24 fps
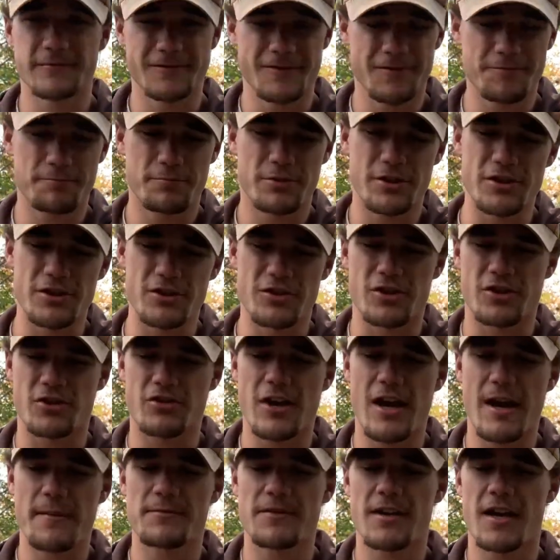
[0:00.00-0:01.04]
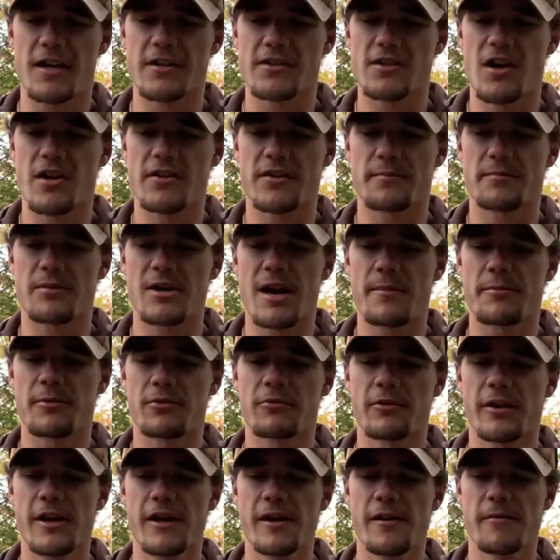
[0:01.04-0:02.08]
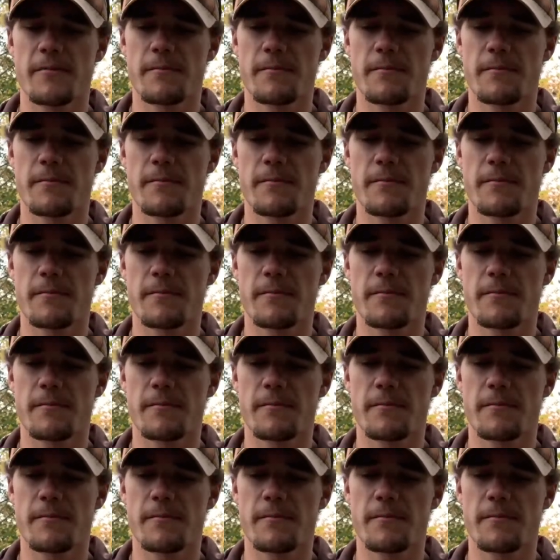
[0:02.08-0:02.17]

putting your trap tags on the proper way.